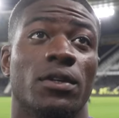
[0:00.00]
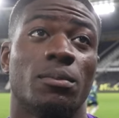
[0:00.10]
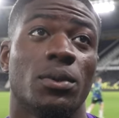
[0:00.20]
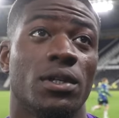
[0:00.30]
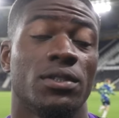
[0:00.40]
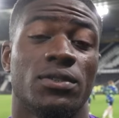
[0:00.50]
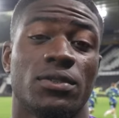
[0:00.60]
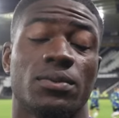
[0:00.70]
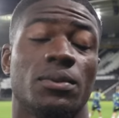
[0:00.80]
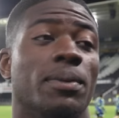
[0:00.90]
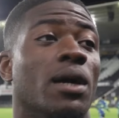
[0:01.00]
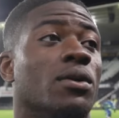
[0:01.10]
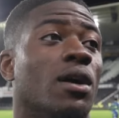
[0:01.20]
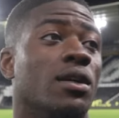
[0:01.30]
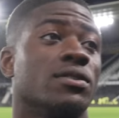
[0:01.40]
think the boys, we
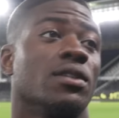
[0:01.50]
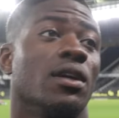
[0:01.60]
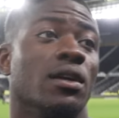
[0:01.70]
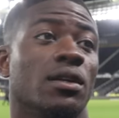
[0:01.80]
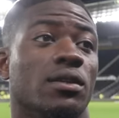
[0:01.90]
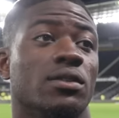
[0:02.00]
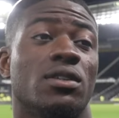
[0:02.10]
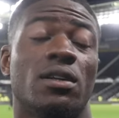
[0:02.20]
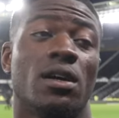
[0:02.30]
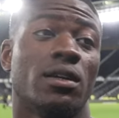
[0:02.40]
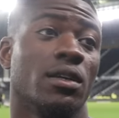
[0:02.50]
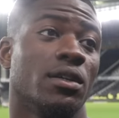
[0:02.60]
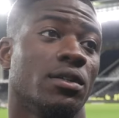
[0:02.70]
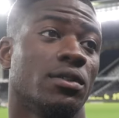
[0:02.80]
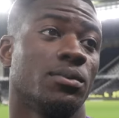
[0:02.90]
battled hard today. It's
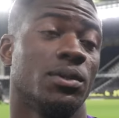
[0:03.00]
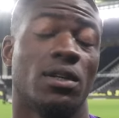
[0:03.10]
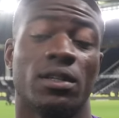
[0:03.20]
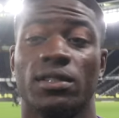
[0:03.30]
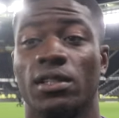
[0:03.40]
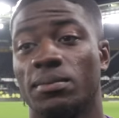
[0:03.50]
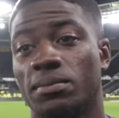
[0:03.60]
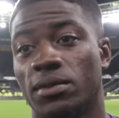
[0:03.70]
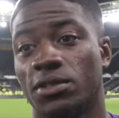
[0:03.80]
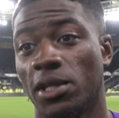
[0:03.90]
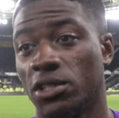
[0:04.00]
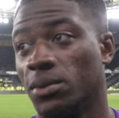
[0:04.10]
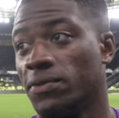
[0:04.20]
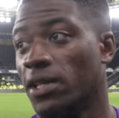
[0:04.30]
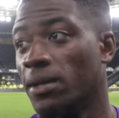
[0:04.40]
unlucky. We dug deep,
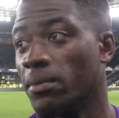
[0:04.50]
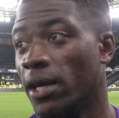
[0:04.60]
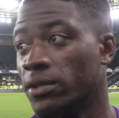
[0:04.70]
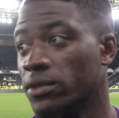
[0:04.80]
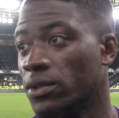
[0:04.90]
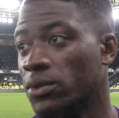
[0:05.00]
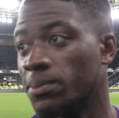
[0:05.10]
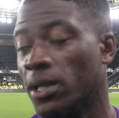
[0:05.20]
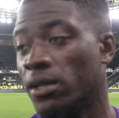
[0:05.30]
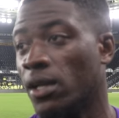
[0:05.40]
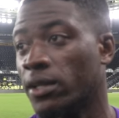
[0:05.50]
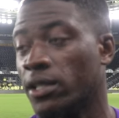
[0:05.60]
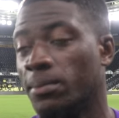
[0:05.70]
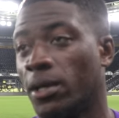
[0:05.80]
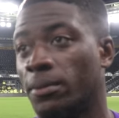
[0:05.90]
especially with ten men. It was a bit
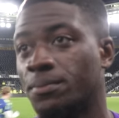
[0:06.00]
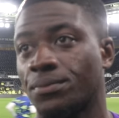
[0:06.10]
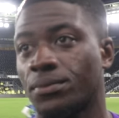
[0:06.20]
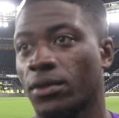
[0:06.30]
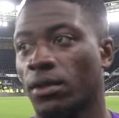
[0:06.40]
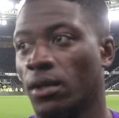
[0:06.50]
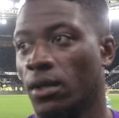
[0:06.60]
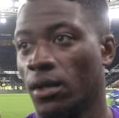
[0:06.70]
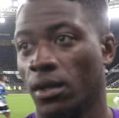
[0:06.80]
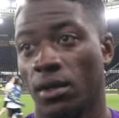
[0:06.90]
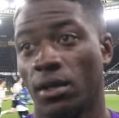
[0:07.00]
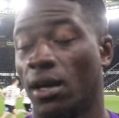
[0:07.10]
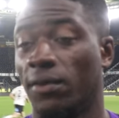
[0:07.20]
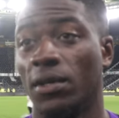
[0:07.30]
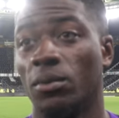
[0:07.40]
unlucky, but
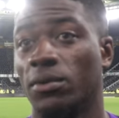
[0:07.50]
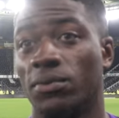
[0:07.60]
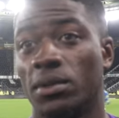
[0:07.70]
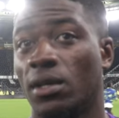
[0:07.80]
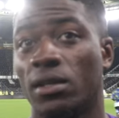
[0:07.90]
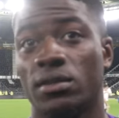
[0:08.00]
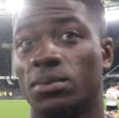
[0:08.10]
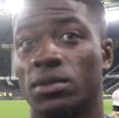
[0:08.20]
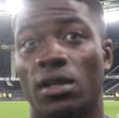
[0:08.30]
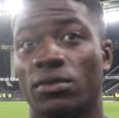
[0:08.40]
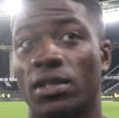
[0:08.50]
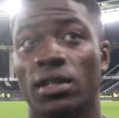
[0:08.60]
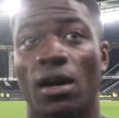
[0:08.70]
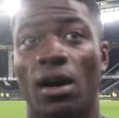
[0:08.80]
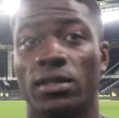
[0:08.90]
yeah, I think we, we dug we dug
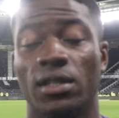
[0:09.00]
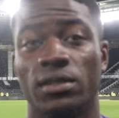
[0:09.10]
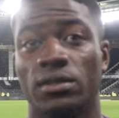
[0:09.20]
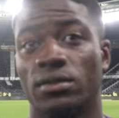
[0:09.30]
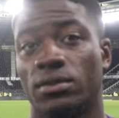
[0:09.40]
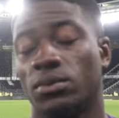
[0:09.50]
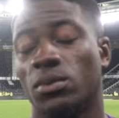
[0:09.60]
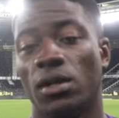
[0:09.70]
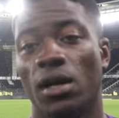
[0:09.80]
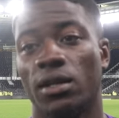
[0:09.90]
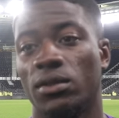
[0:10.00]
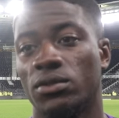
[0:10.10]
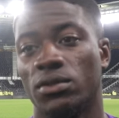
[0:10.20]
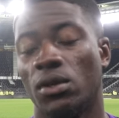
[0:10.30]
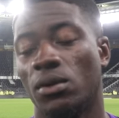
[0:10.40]
really hard and we were unlucky
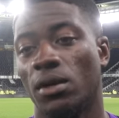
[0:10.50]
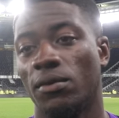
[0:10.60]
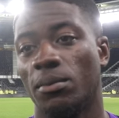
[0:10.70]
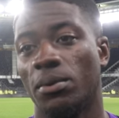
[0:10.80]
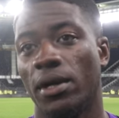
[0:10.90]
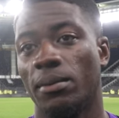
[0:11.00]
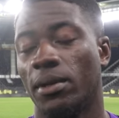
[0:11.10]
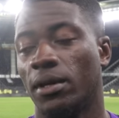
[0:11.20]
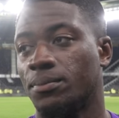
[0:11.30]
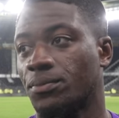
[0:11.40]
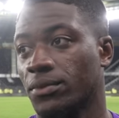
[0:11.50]
not to go away with a point. But